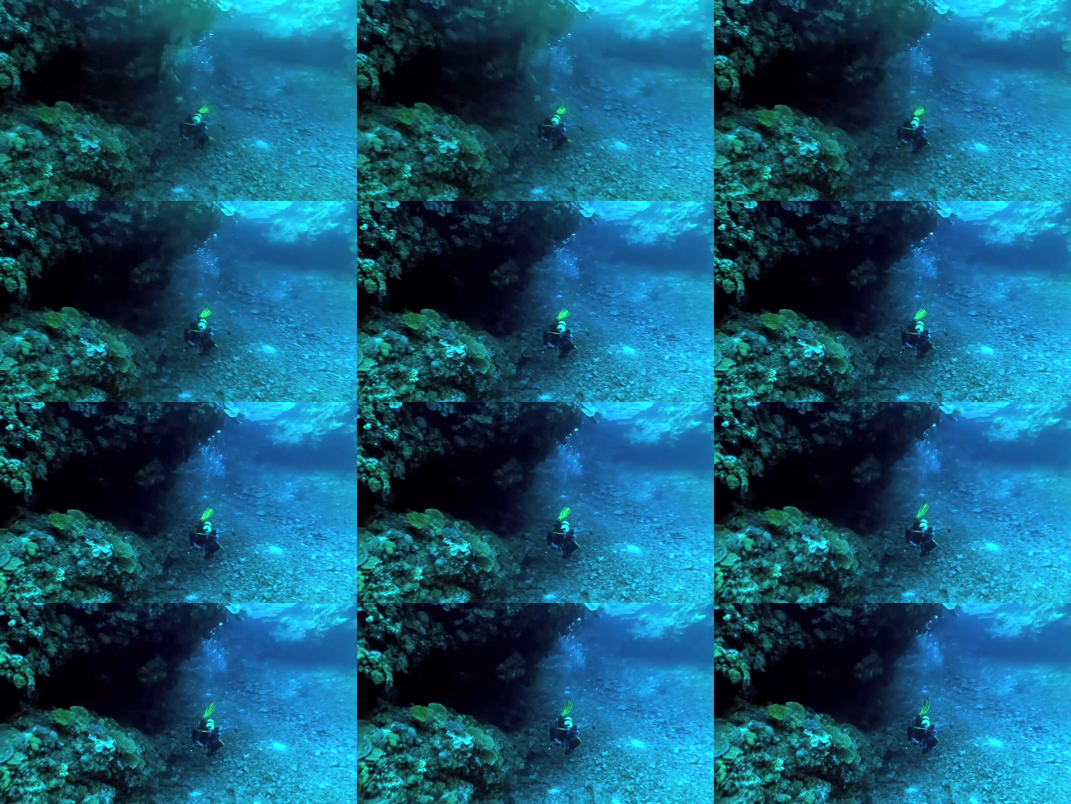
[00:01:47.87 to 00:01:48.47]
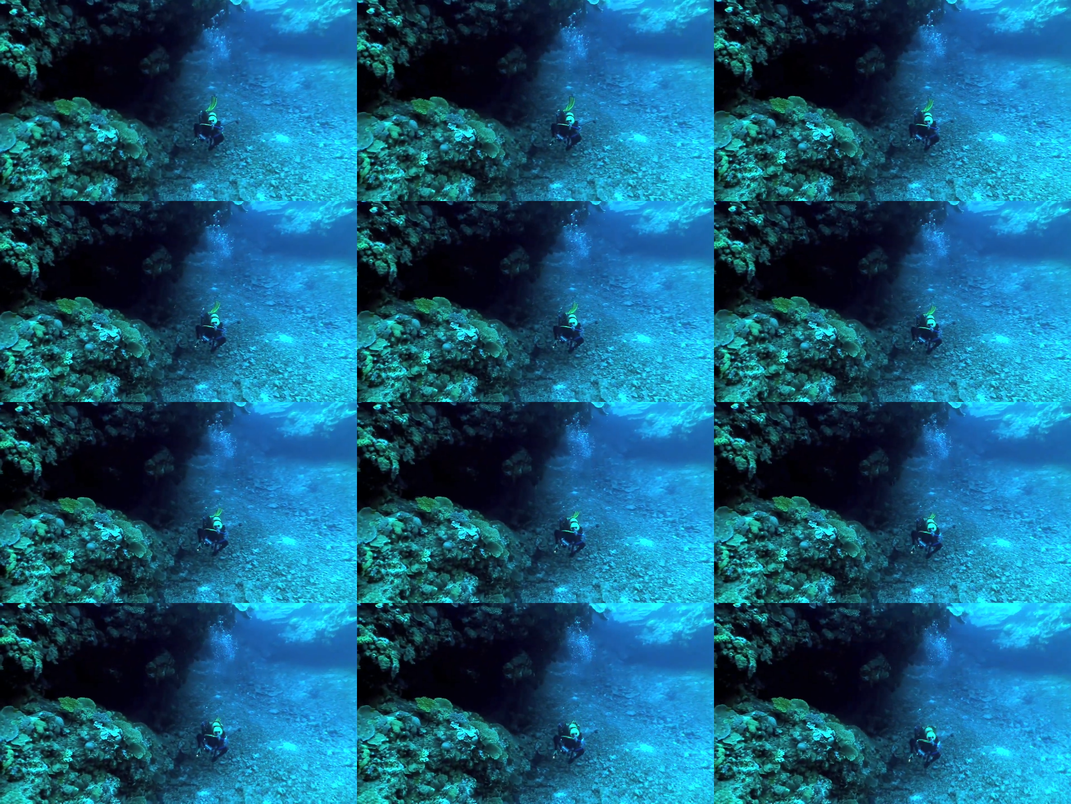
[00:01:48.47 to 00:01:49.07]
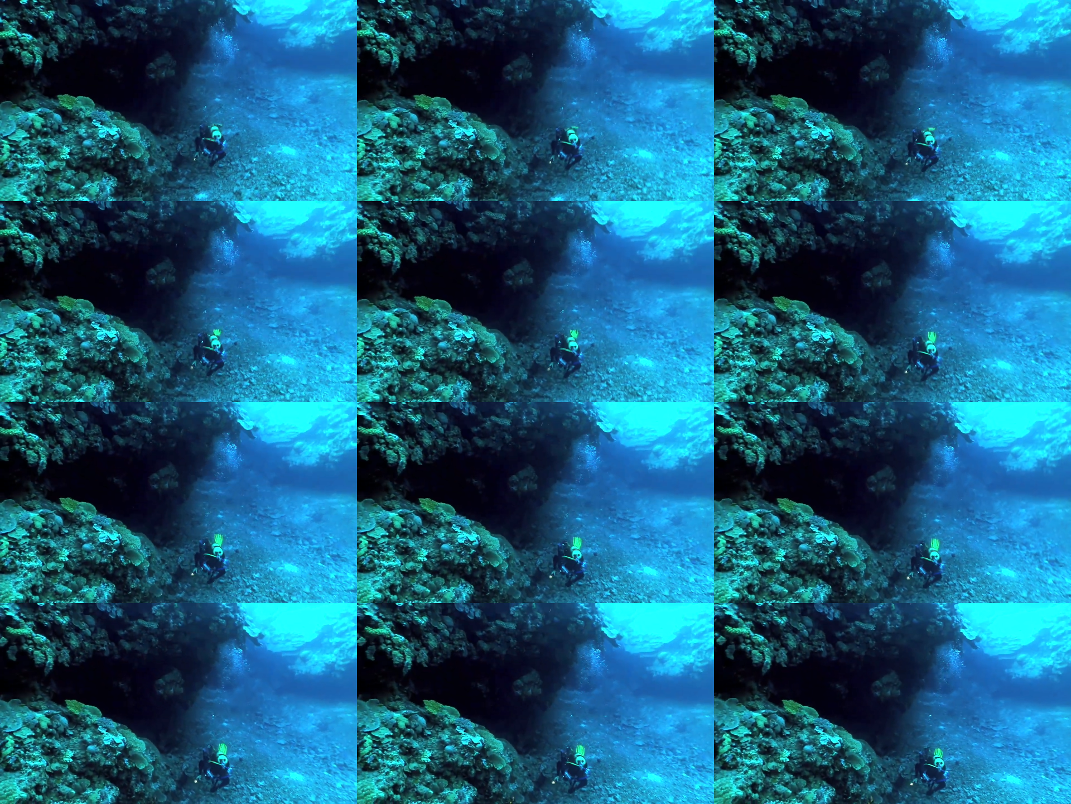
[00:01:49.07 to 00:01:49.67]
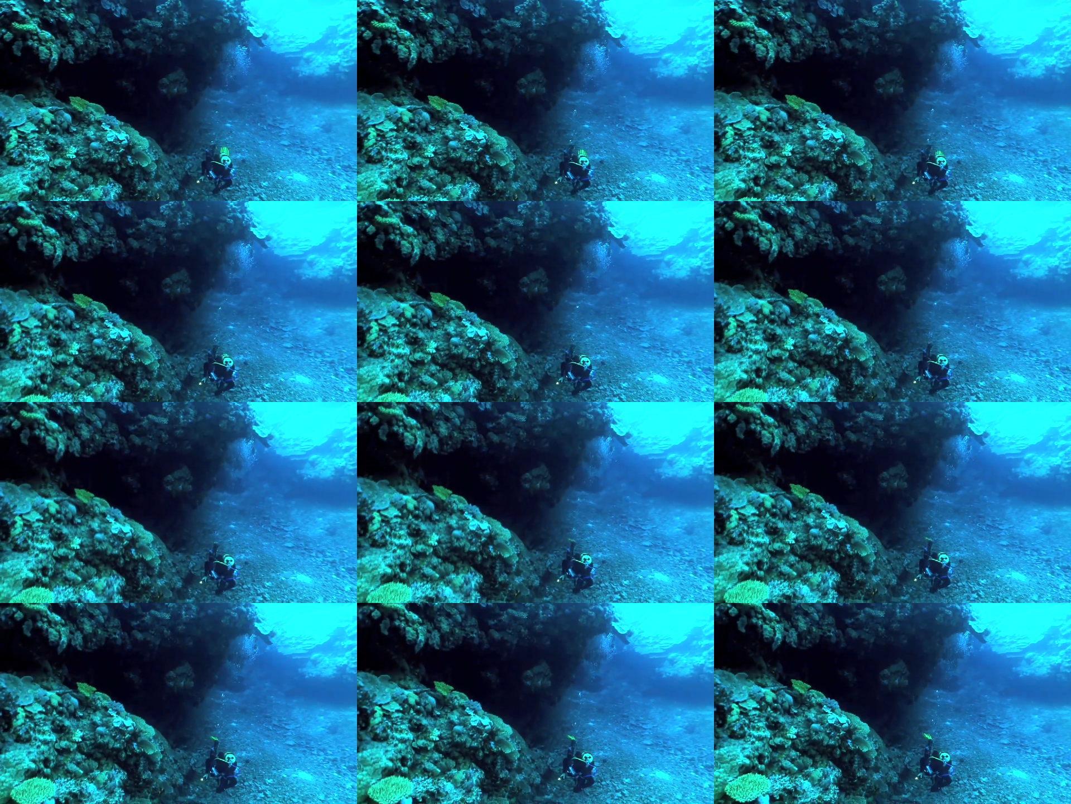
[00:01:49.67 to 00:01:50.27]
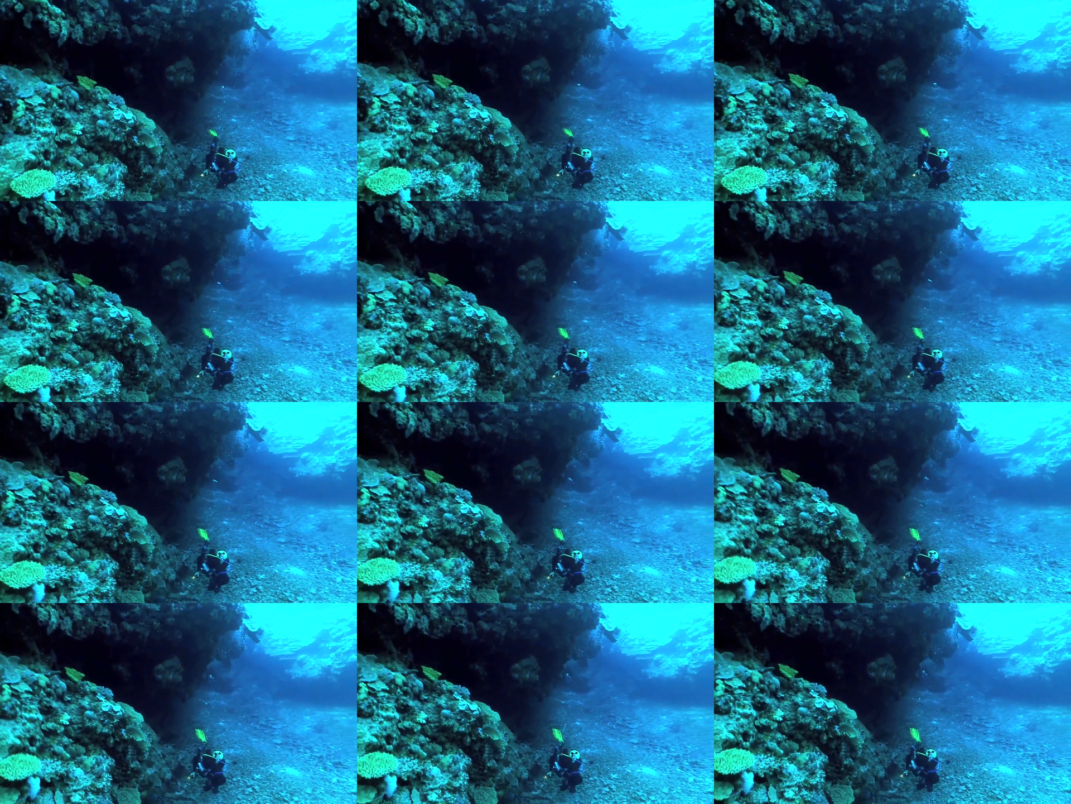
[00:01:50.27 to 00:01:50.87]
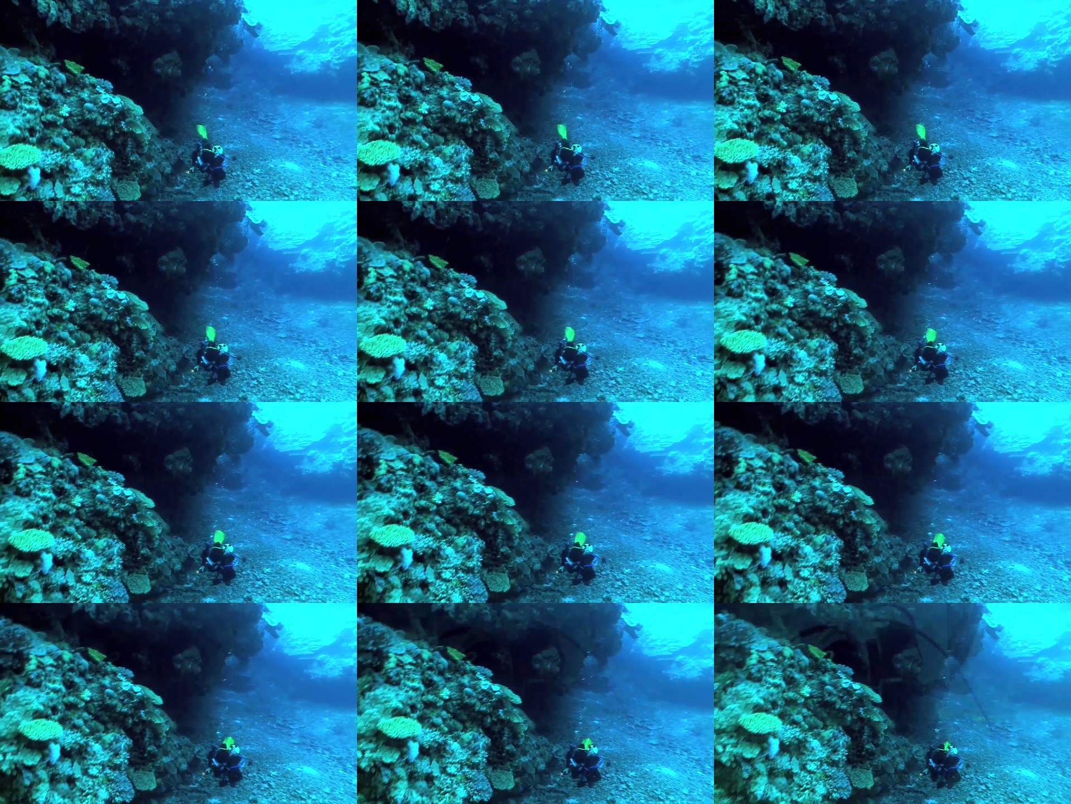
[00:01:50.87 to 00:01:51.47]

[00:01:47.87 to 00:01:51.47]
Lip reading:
(no speaker visible)